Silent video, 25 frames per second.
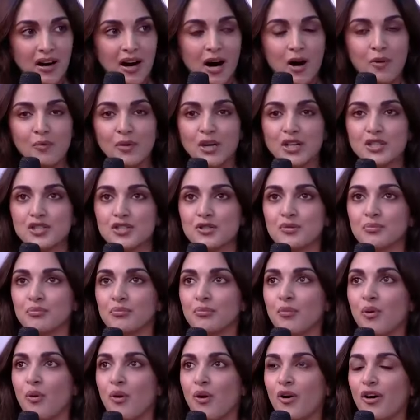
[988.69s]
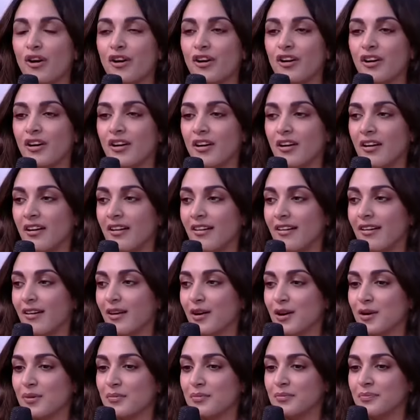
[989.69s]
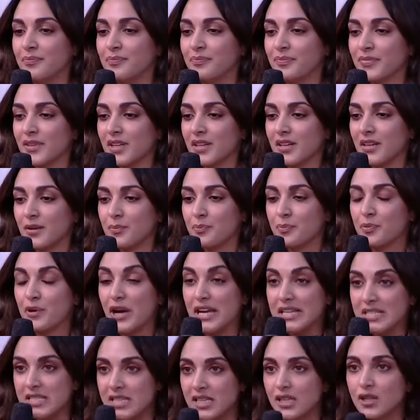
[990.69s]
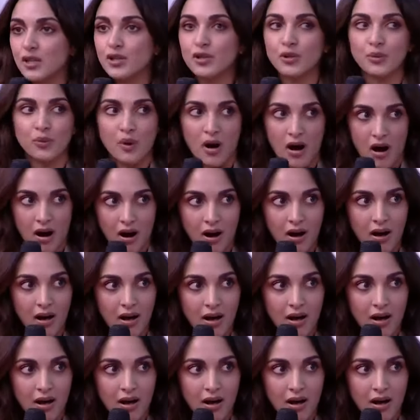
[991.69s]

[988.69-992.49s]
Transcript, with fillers: how much more present you are,